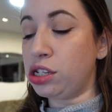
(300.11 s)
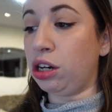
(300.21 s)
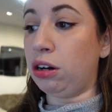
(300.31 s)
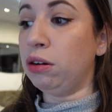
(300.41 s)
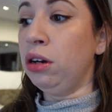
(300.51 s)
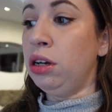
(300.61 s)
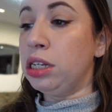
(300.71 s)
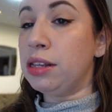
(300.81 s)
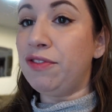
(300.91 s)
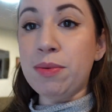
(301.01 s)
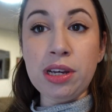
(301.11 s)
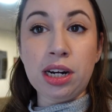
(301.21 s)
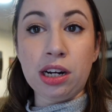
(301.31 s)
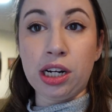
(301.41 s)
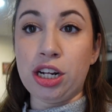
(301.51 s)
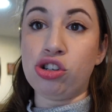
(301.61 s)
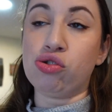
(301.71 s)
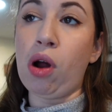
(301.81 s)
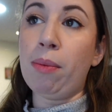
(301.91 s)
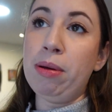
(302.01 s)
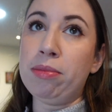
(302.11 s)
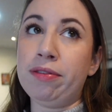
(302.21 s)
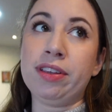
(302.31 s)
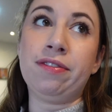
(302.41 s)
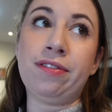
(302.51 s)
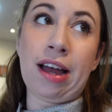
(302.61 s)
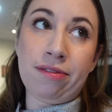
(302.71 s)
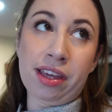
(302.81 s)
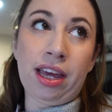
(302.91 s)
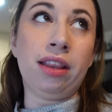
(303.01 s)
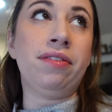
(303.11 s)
So Stevie and I are gonna drop him off at the 5K.